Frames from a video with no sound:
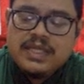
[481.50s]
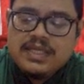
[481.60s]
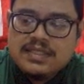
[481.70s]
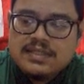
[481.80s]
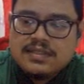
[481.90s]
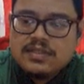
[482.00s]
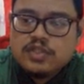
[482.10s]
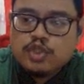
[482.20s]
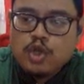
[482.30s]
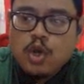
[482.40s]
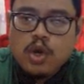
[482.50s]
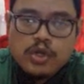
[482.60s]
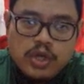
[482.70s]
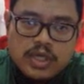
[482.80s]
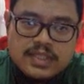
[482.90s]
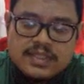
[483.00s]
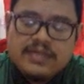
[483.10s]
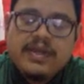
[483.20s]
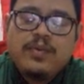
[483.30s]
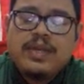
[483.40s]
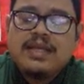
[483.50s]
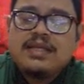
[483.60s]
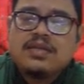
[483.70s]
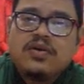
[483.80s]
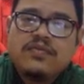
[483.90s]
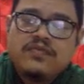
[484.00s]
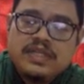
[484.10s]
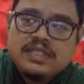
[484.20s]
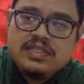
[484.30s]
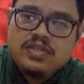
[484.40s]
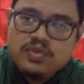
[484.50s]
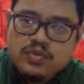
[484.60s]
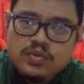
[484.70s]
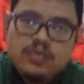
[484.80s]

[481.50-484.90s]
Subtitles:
is strong or not, right? Whether it convinces you